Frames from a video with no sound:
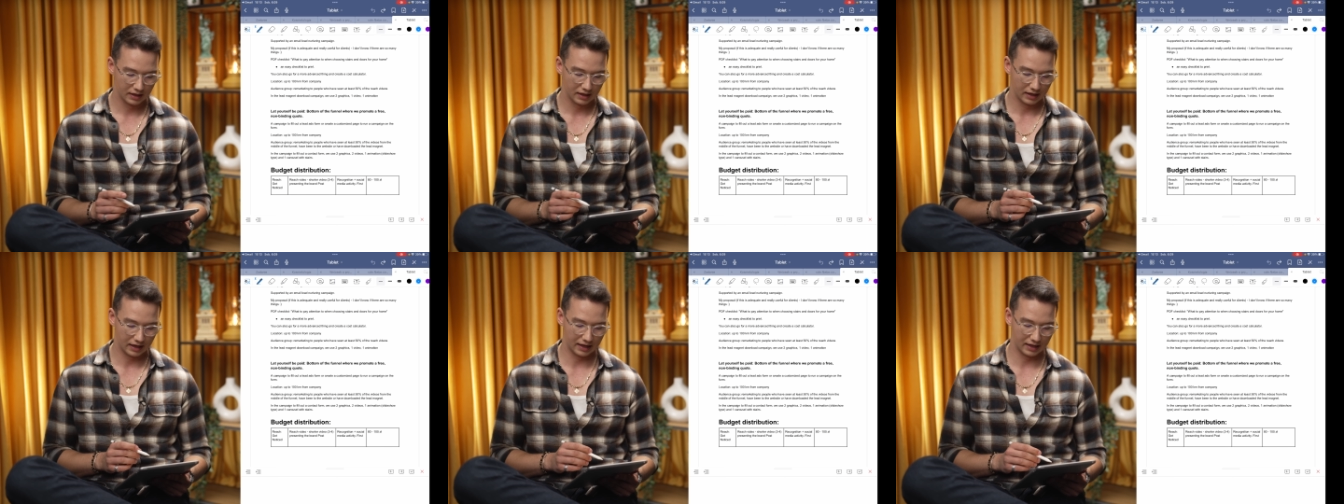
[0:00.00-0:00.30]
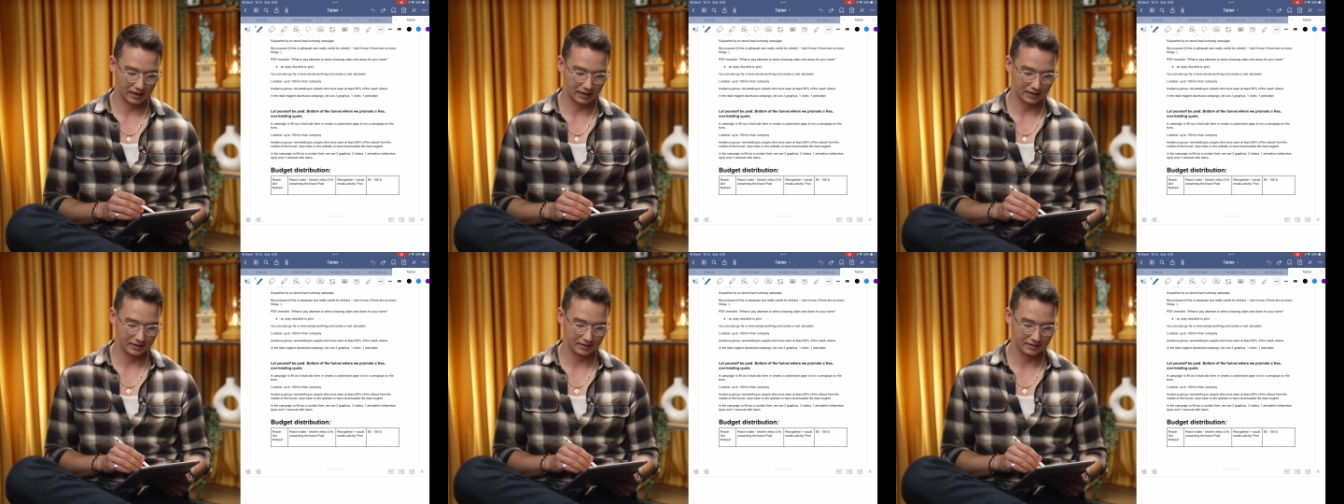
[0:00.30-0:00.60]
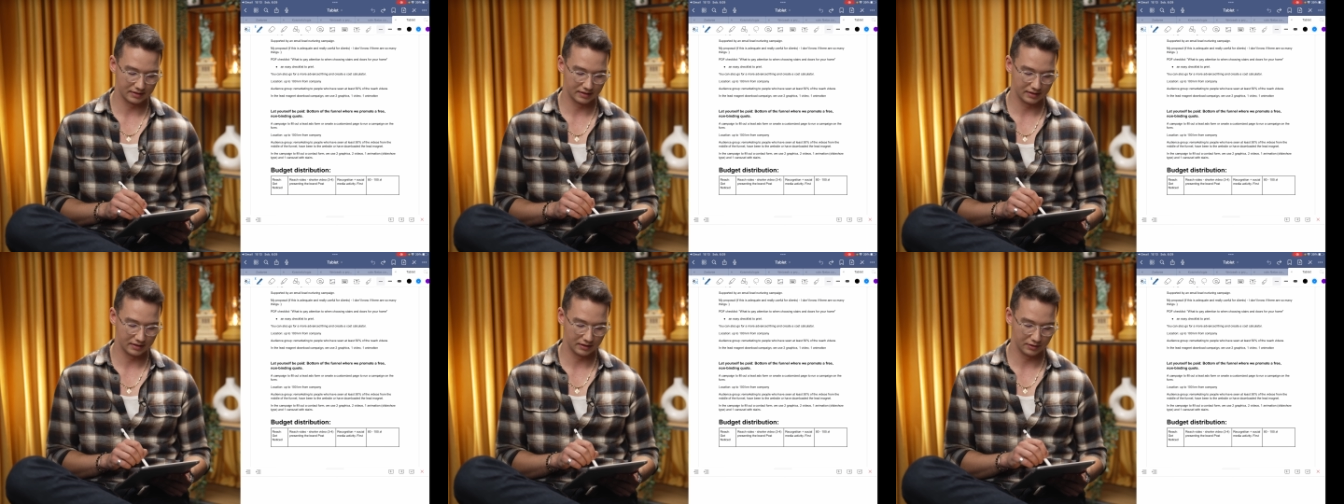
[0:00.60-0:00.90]
And
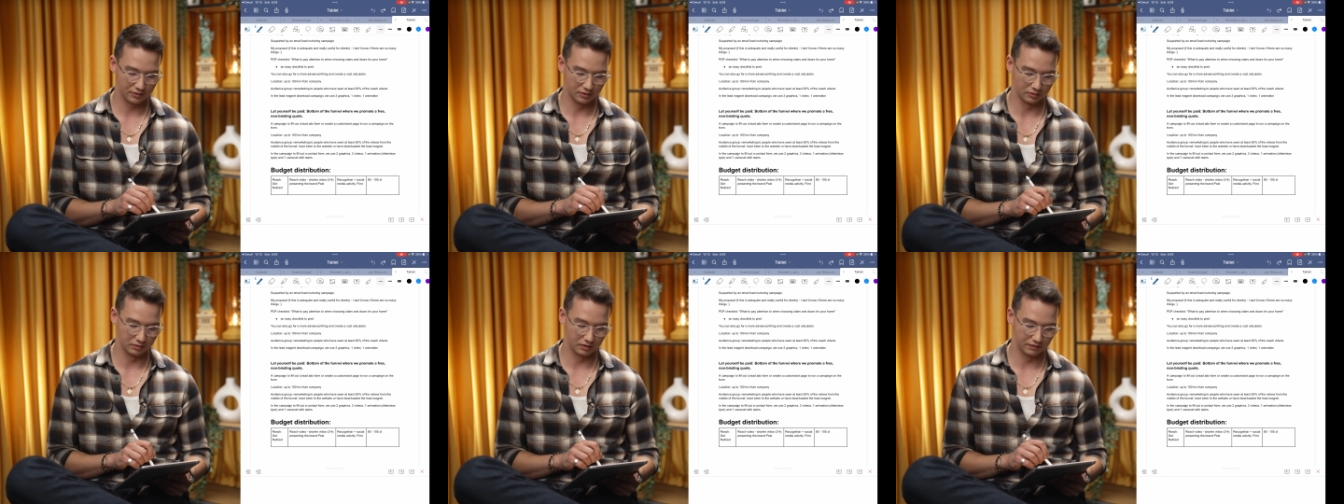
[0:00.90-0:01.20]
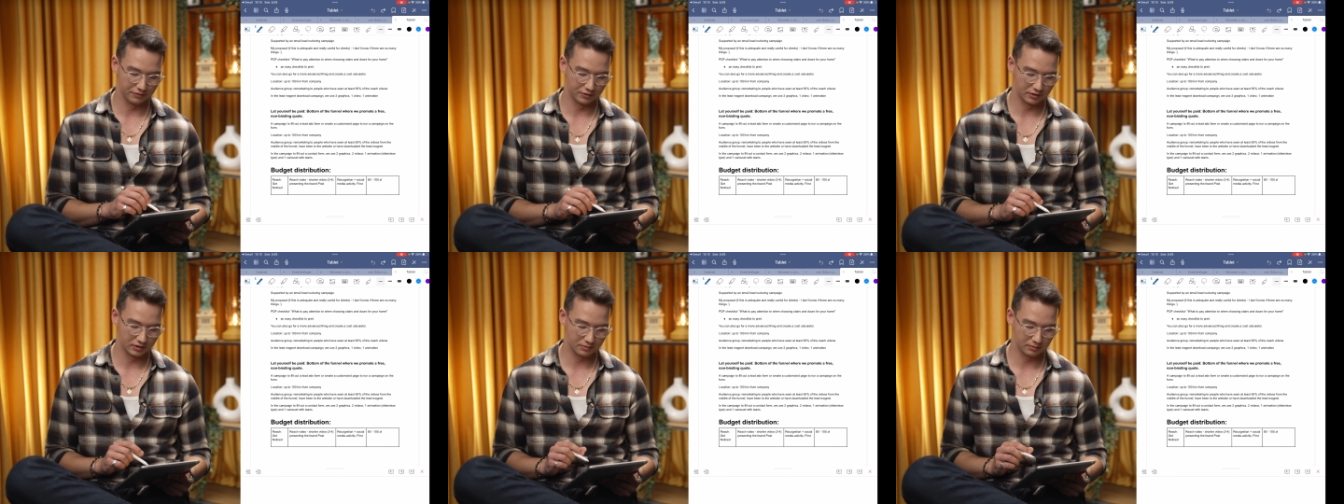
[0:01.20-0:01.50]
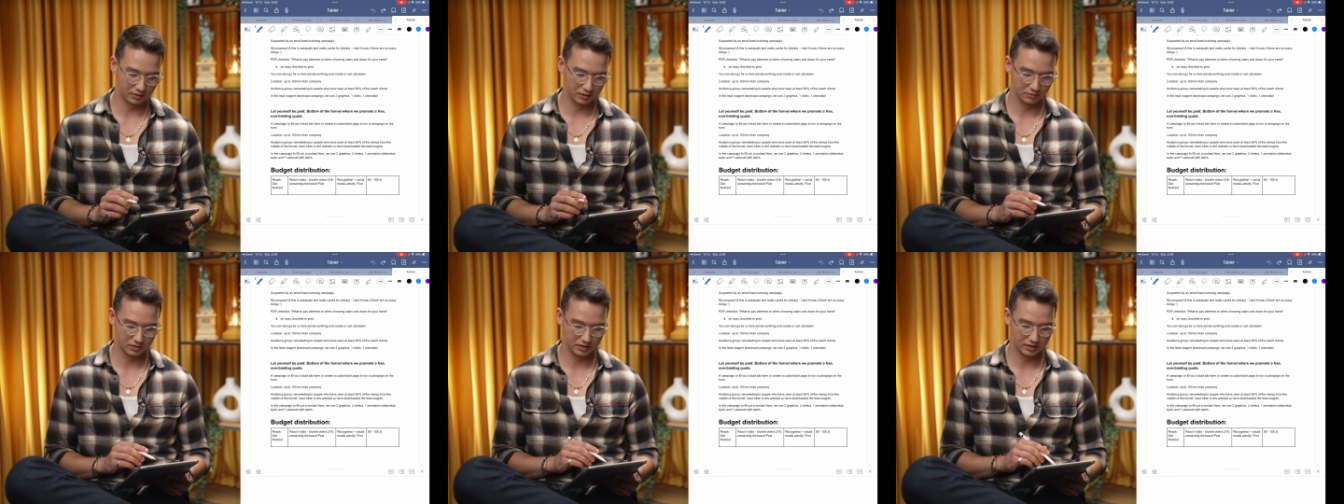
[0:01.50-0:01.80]
the first
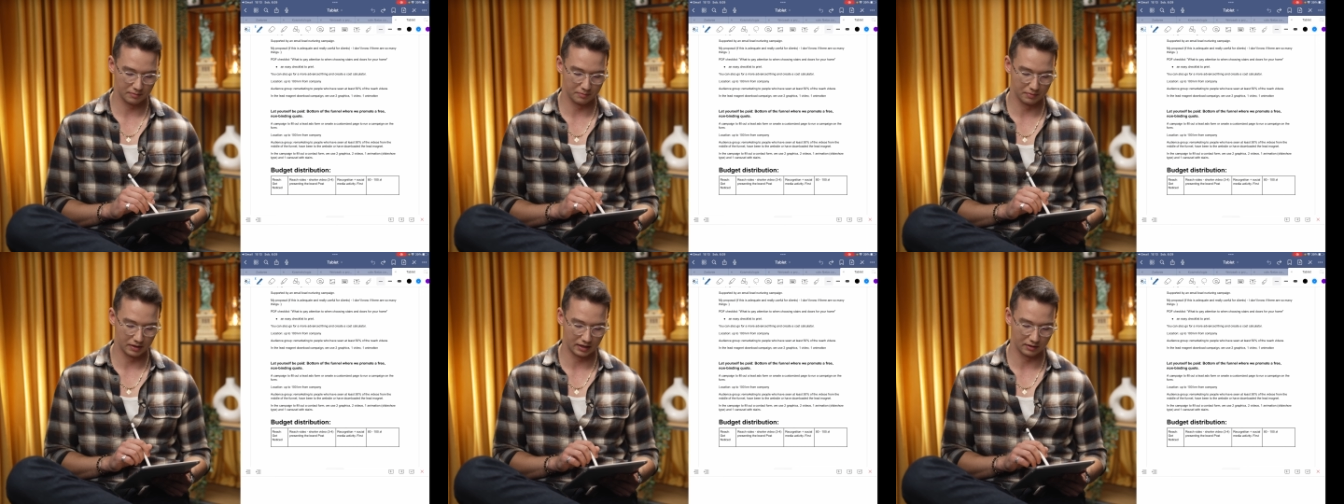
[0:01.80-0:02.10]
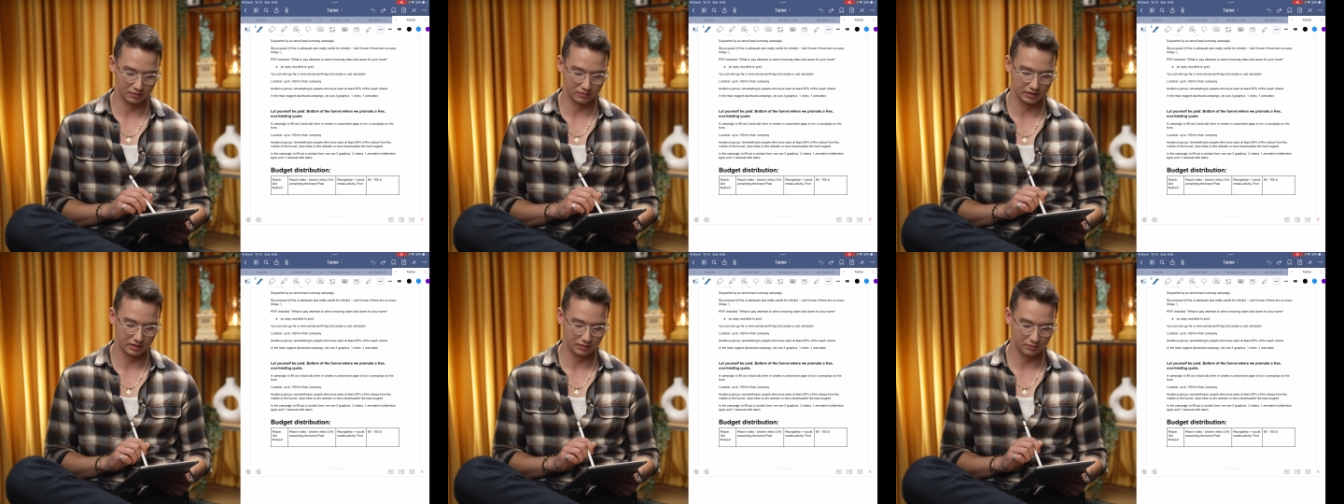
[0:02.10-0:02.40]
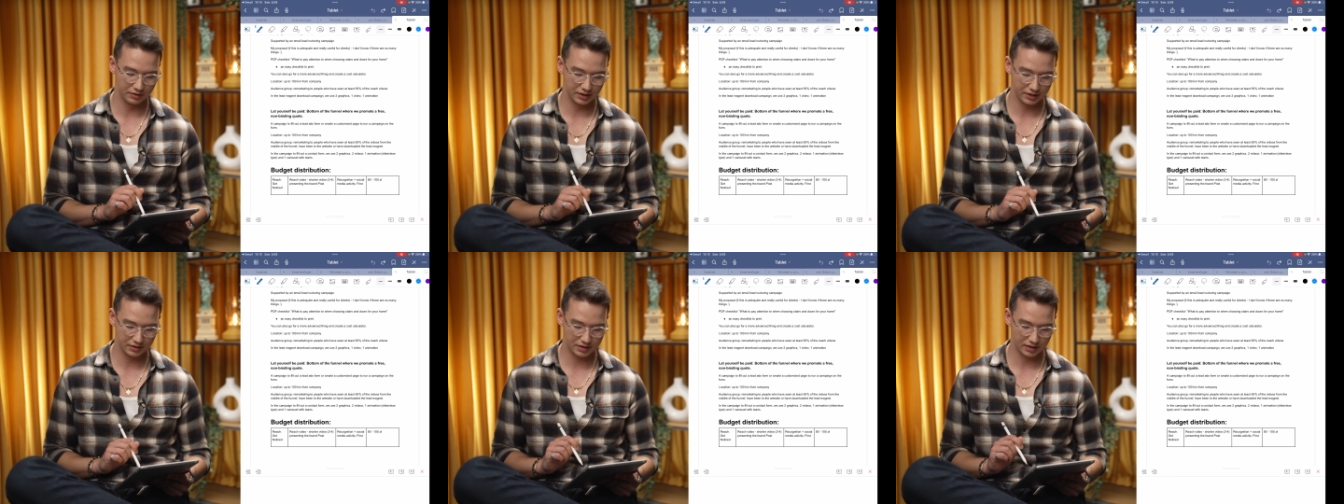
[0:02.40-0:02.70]
one was about the
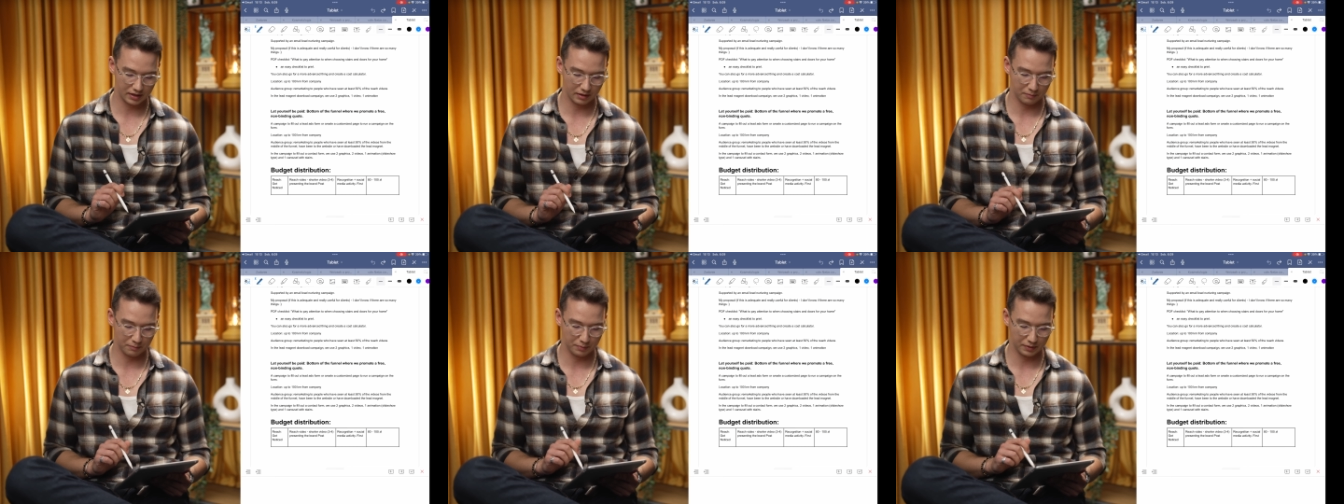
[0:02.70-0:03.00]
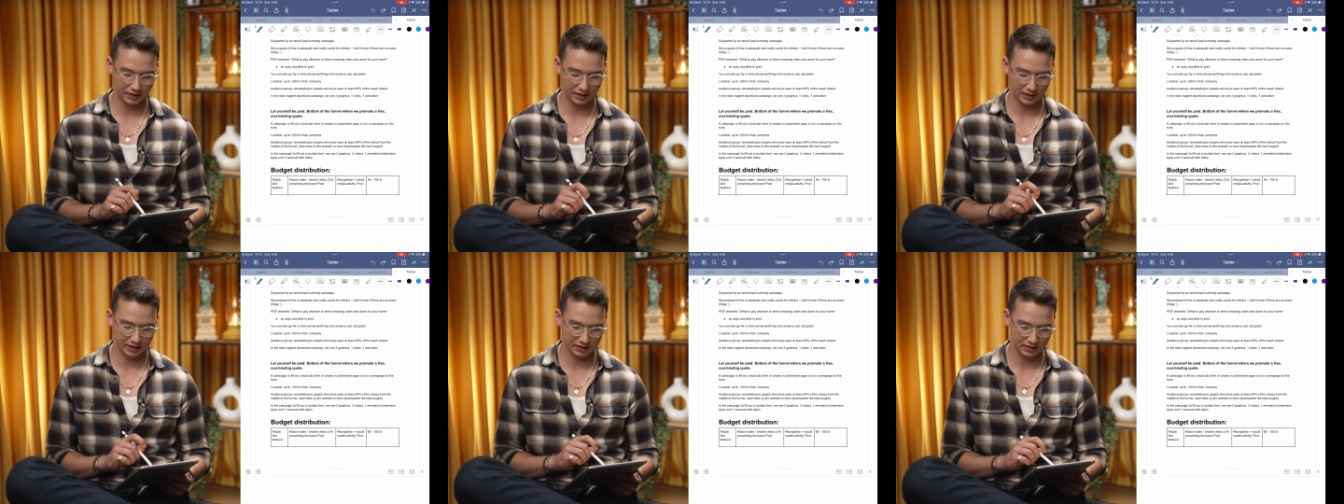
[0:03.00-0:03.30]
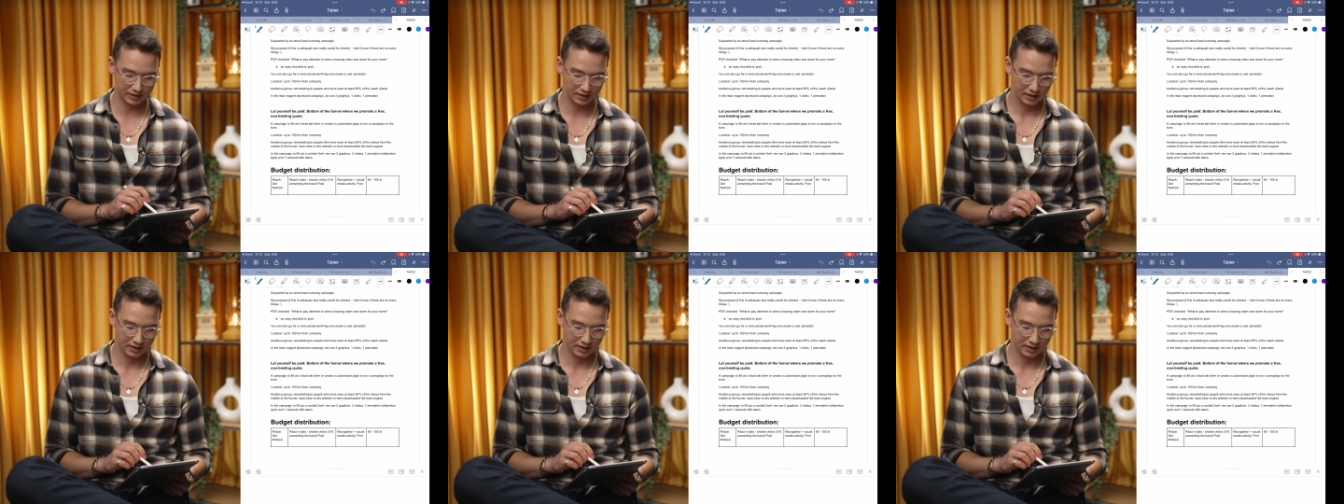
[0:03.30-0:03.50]
reach campaign.